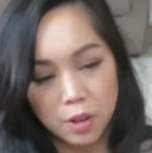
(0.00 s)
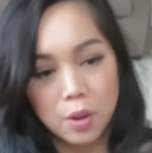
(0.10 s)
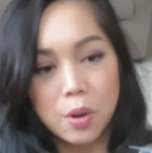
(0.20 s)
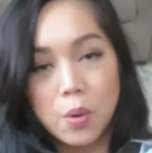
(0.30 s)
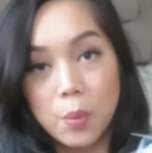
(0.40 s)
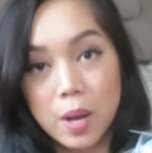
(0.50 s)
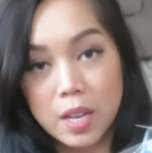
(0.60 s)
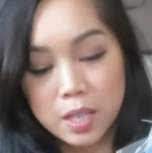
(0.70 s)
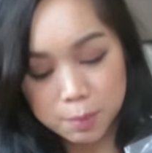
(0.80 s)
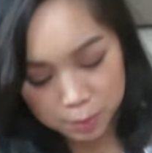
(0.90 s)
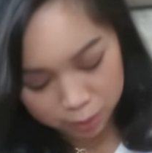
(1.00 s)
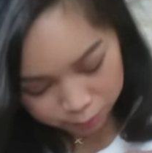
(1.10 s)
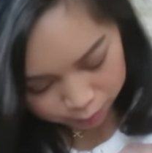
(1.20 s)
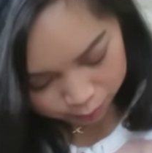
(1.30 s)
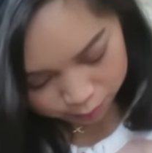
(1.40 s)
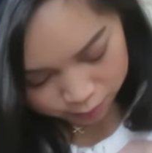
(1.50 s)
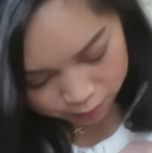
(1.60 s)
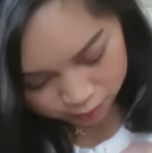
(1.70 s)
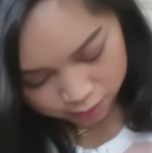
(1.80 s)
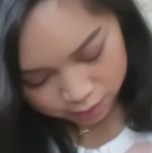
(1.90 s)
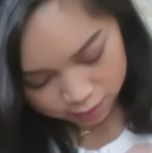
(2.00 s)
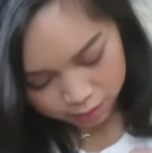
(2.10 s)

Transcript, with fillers: The Hawaiian balloons.